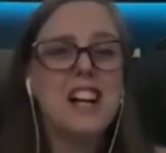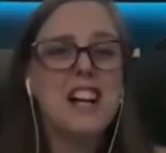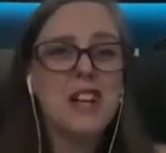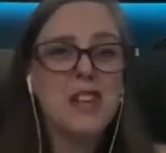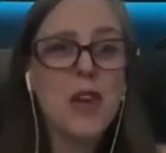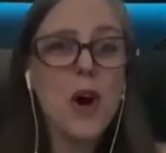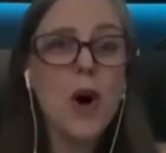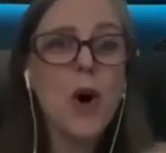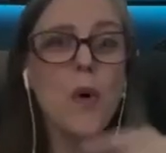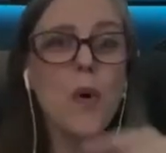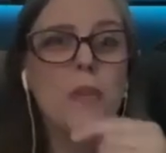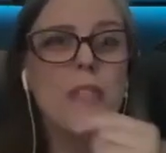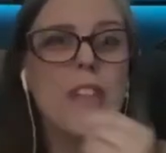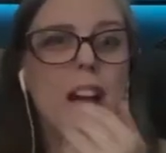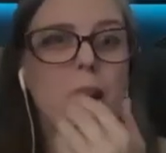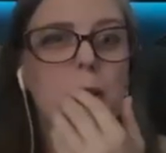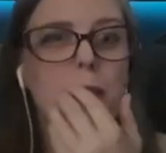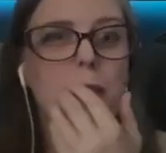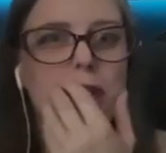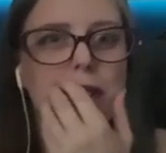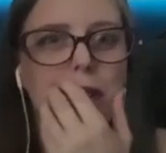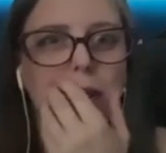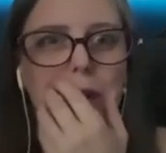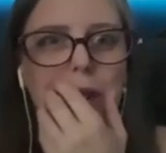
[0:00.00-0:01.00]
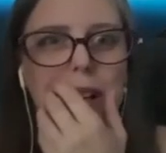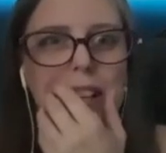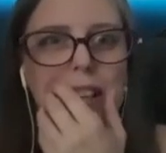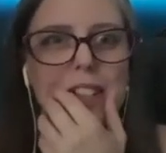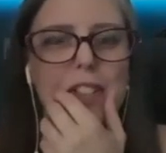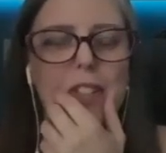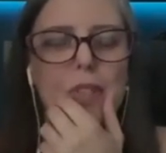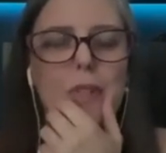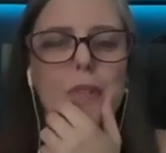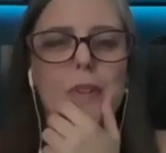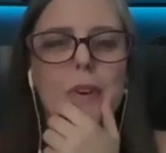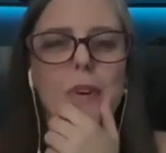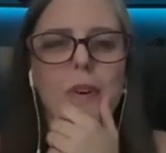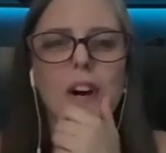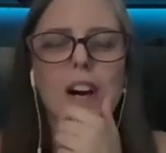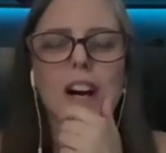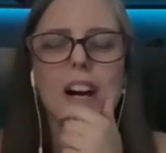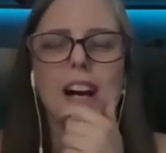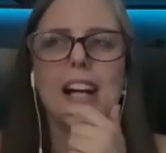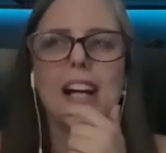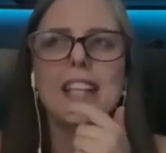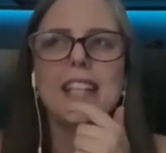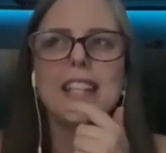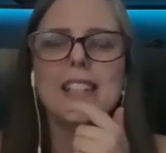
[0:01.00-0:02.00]
no, that was great too, though.
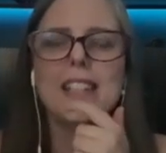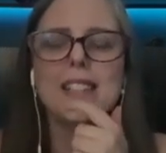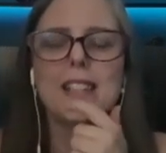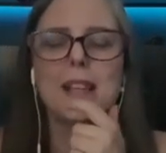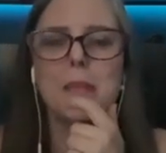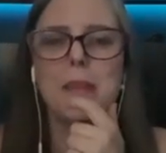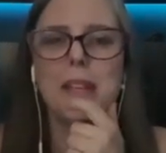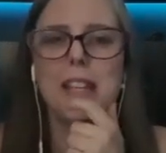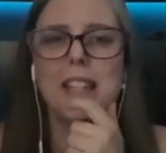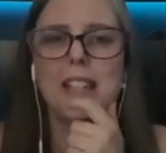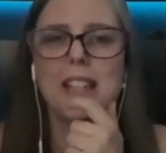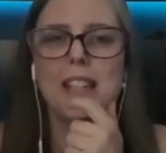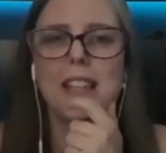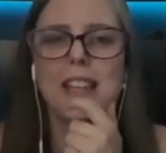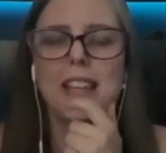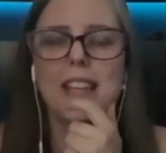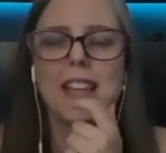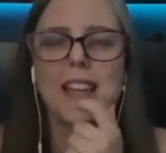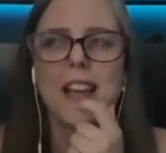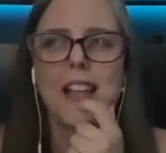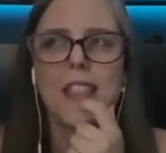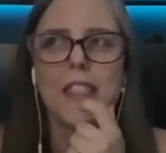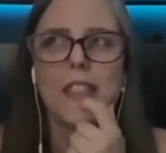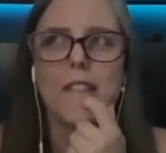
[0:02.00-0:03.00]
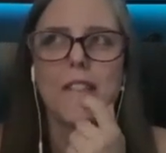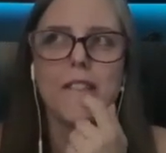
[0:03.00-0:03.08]
I guess I mean like the